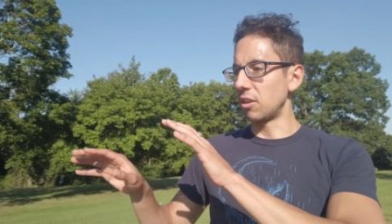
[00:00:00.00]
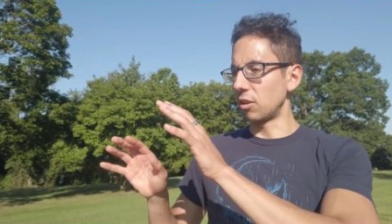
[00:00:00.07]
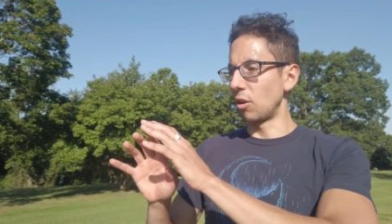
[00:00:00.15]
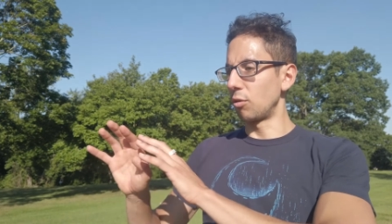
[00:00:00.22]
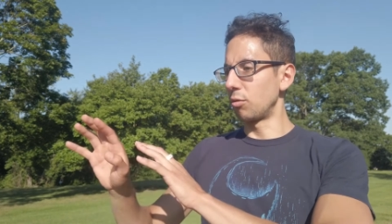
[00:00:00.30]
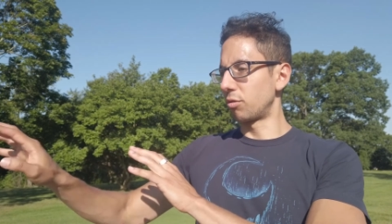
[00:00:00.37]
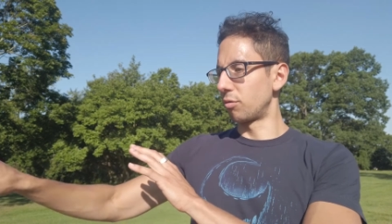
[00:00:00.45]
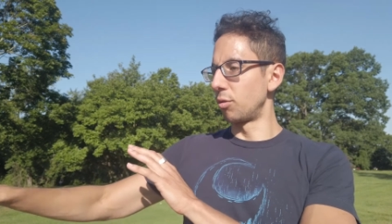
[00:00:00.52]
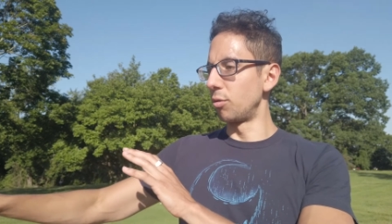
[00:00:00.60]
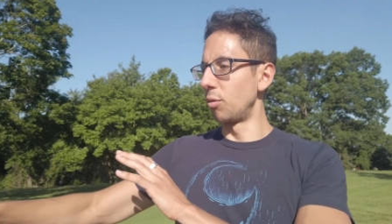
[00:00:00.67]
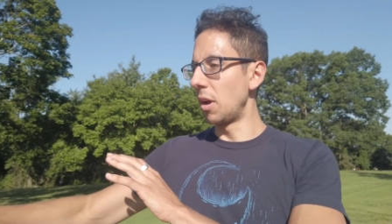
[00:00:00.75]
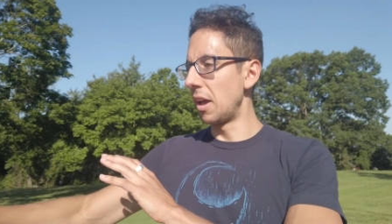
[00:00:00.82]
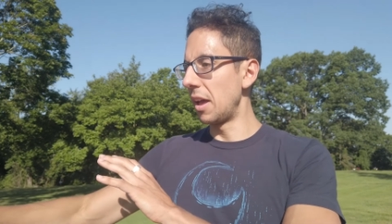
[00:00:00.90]
You go
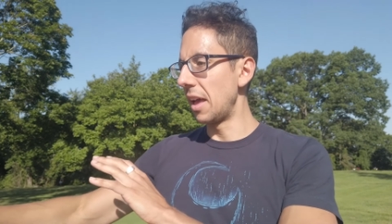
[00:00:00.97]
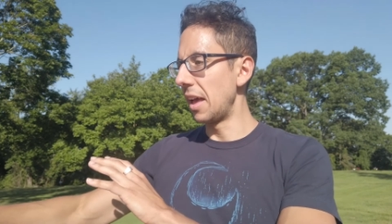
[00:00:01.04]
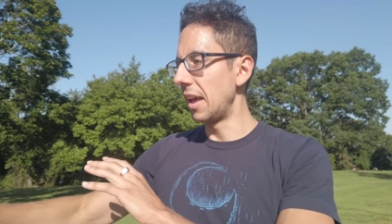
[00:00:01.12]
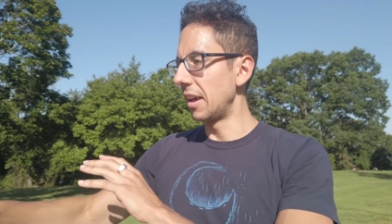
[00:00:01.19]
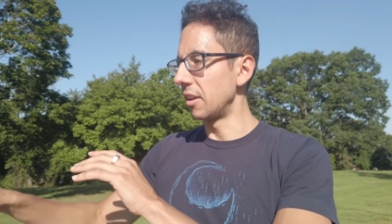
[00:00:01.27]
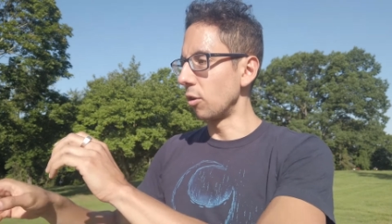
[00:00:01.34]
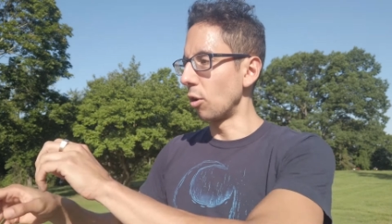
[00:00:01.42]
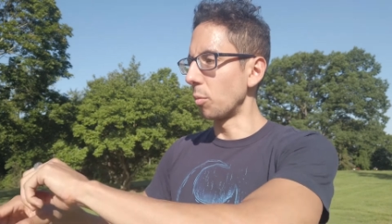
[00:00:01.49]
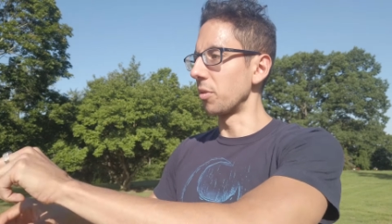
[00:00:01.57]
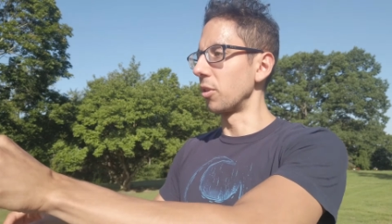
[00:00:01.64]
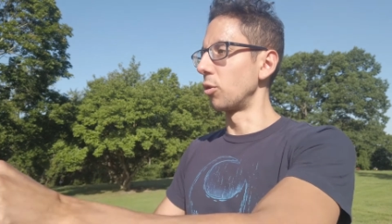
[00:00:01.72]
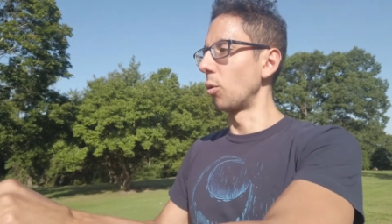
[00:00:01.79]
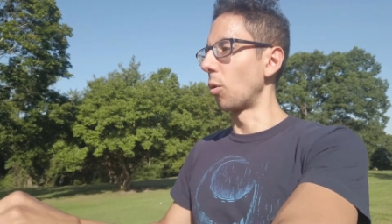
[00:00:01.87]
through, you
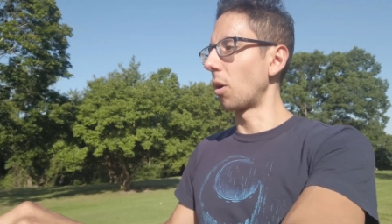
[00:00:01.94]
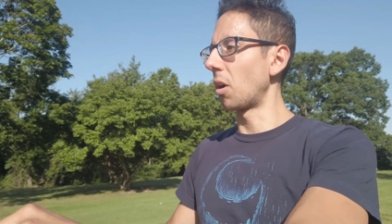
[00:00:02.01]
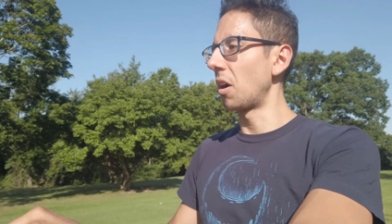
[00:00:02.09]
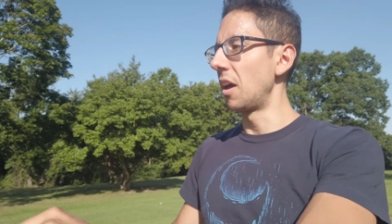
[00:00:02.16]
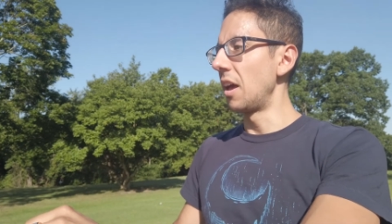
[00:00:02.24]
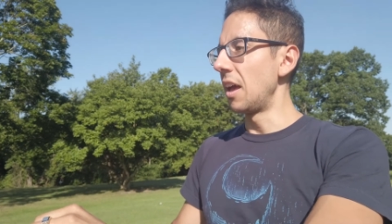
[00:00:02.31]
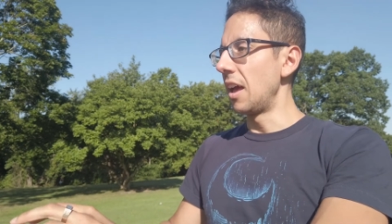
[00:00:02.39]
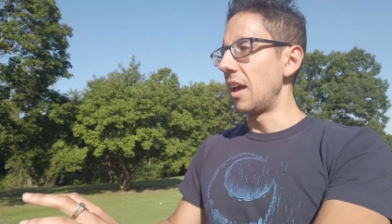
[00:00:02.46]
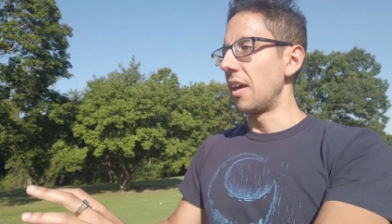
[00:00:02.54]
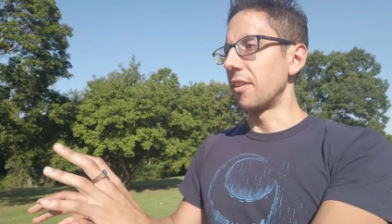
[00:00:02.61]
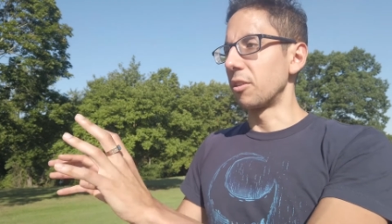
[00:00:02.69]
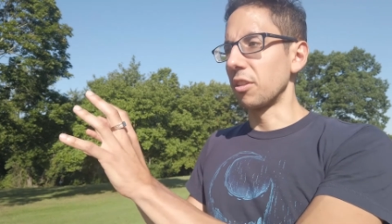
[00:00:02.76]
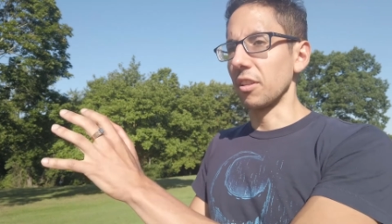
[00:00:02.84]
open the door,
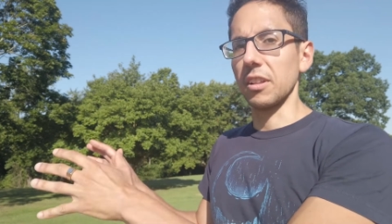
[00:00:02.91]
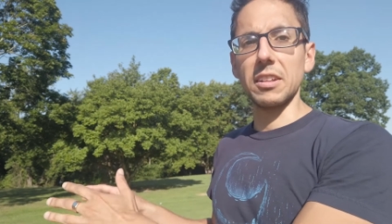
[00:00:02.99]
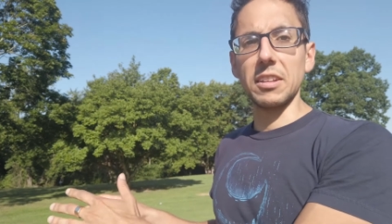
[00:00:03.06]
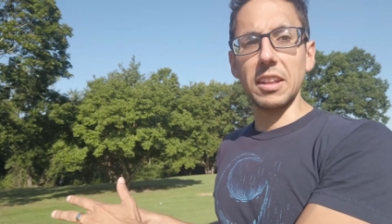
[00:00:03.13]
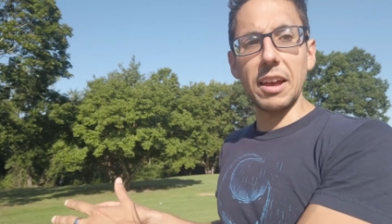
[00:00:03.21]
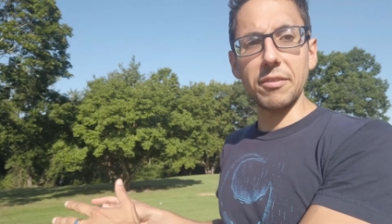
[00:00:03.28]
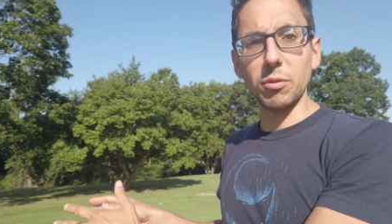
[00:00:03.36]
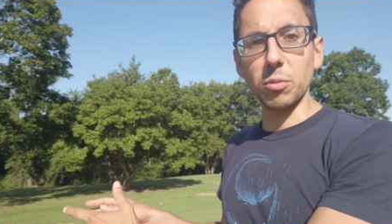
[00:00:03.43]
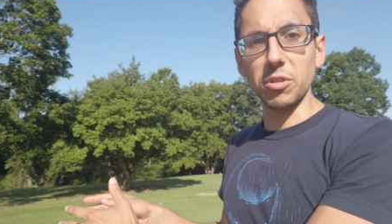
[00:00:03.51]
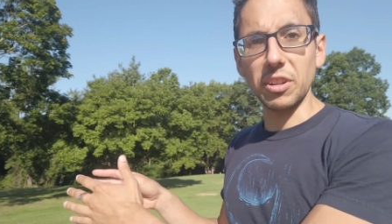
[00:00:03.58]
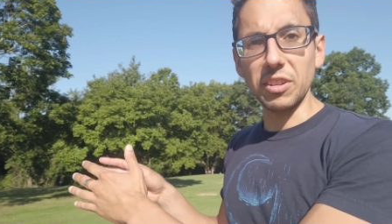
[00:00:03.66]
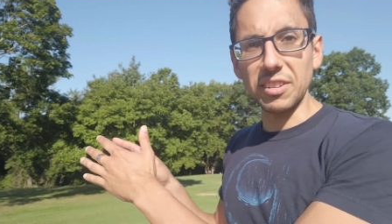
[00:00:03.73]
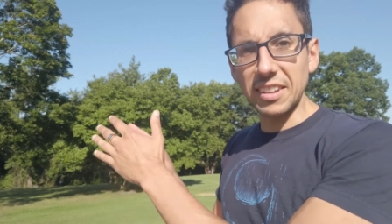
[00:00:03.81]
and there to the left
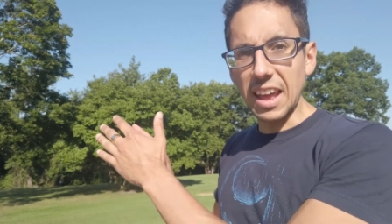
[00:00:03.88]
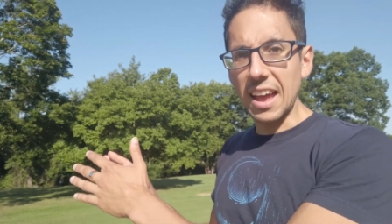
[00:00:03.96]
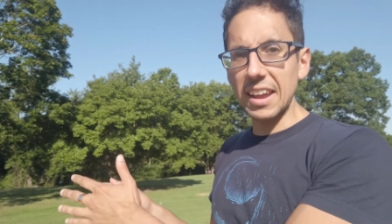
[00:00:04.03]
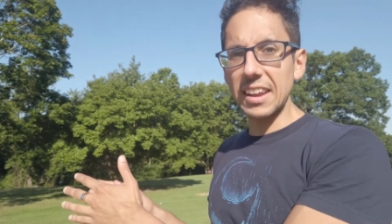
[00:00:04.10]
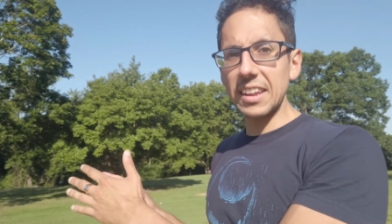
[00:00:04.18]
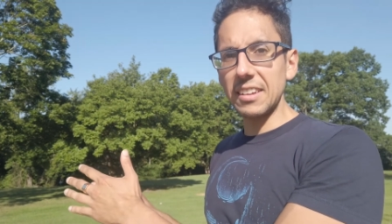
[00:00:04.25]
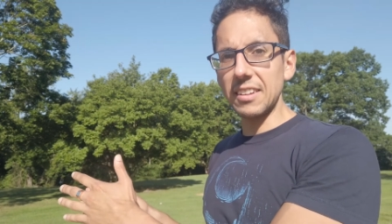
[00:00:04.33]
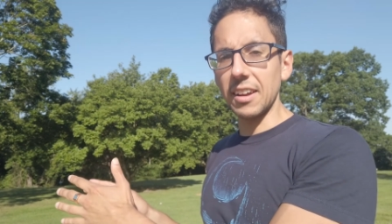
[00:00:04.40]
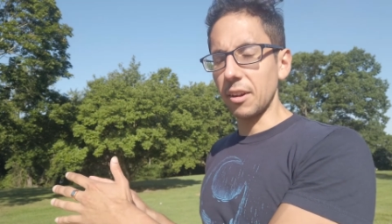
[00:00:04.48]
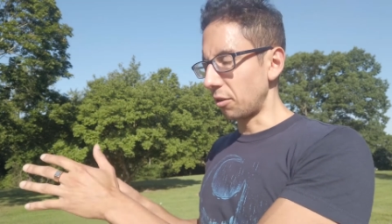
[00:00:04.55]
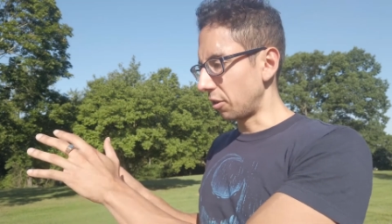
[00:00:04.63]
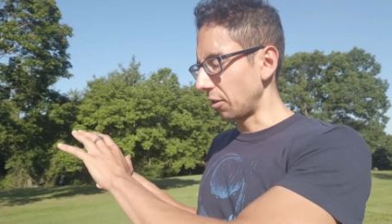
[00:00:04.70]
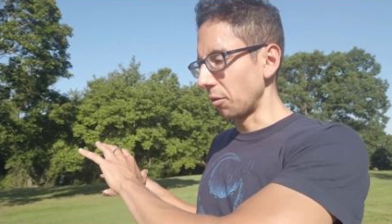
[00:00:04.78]
was this
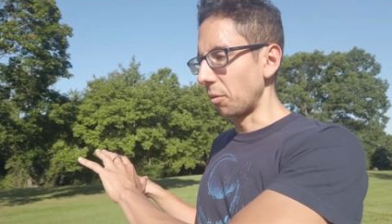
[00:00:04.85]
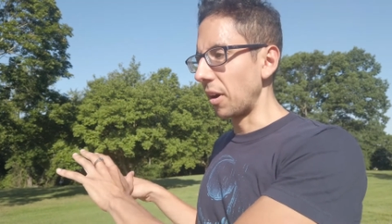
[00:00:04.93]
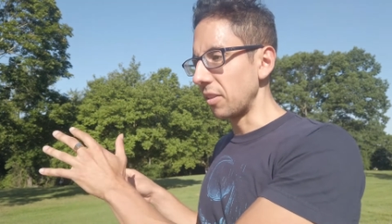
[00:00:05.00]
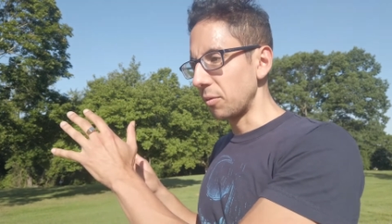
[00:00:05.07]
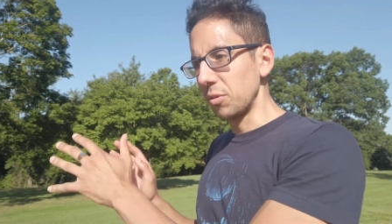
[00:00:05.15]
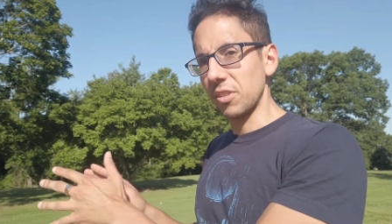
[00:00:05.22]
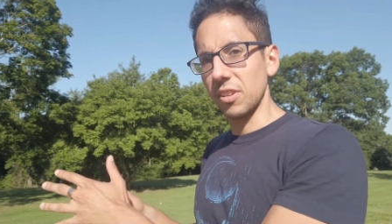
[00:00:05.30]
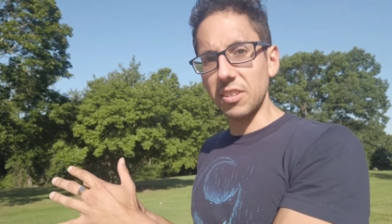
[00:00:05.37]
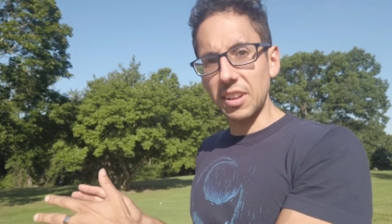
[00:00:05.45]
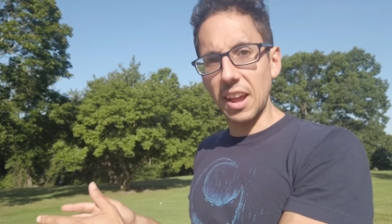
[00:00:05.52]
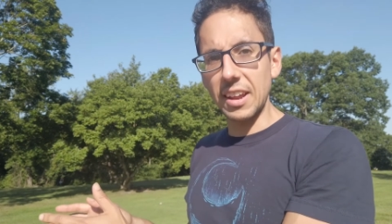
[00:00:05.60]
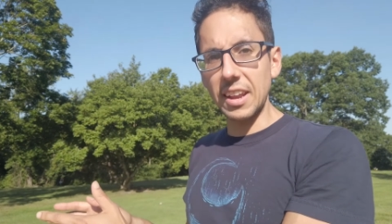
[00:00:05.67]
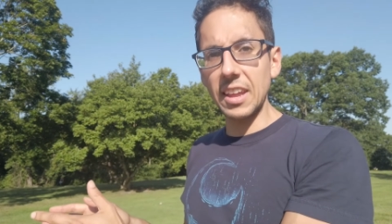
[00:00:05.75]
or to the right was this
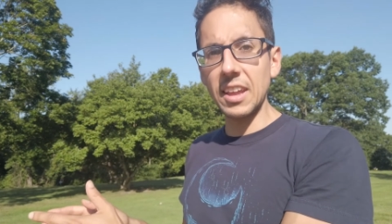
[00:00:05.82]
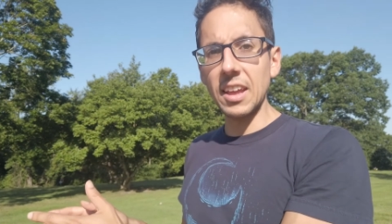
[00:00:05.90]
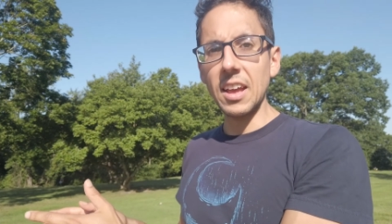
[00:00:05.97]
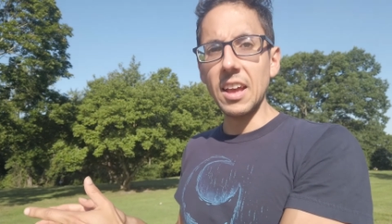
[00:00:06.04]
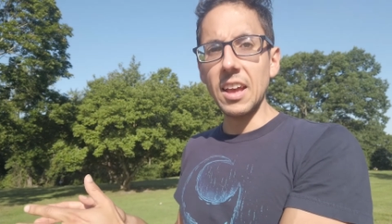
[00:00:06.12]
tiny